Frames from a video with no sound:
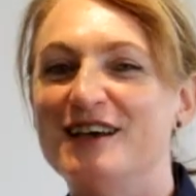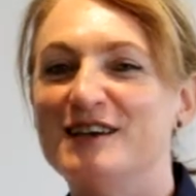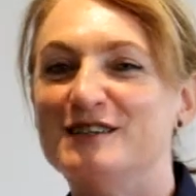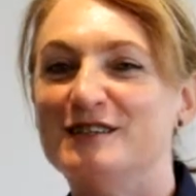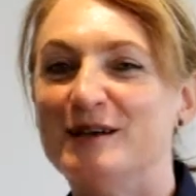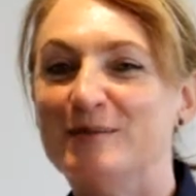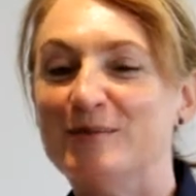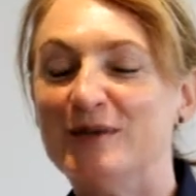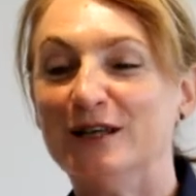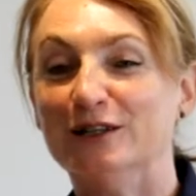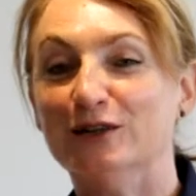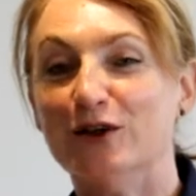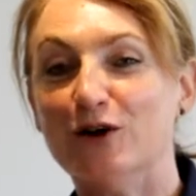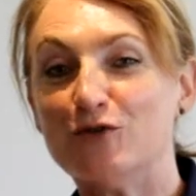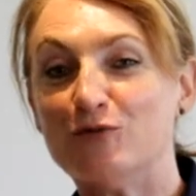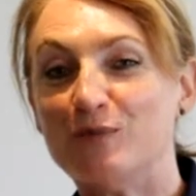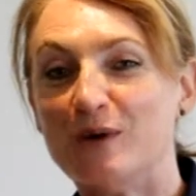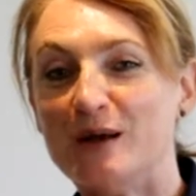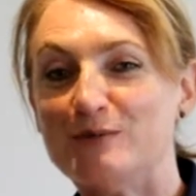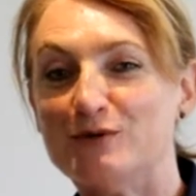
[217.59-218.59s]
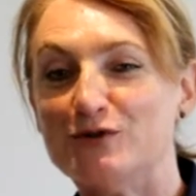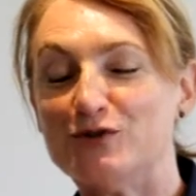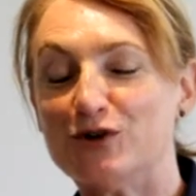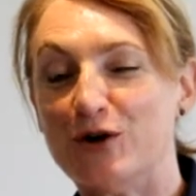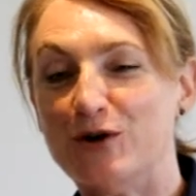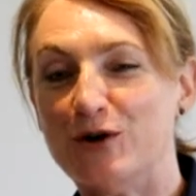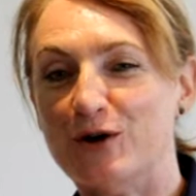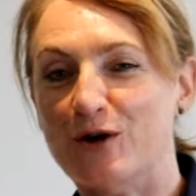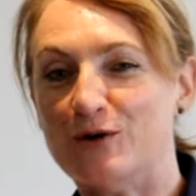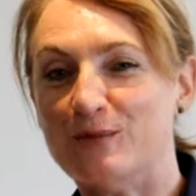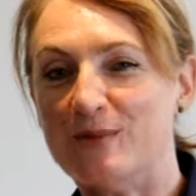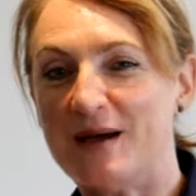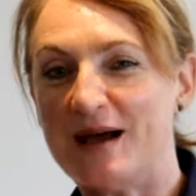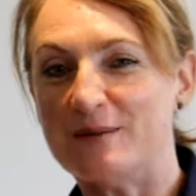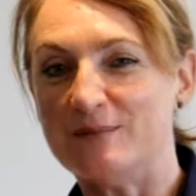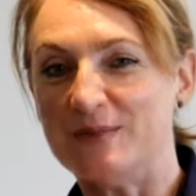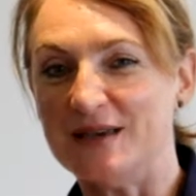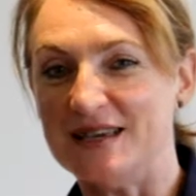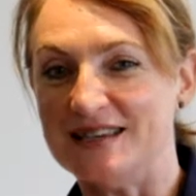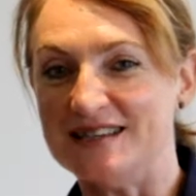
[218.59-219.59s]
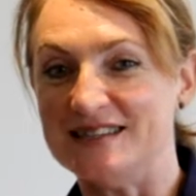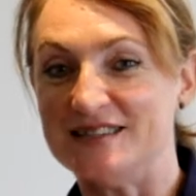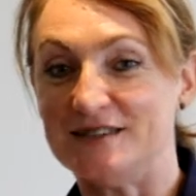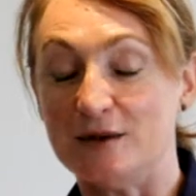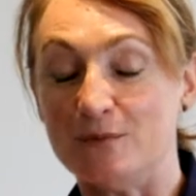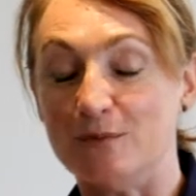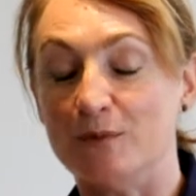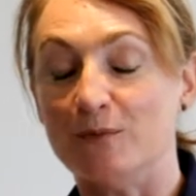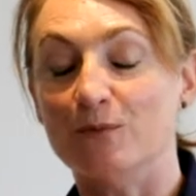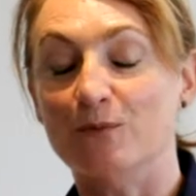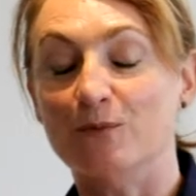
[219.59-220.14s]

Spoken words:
Something a lot of people don't know about me is that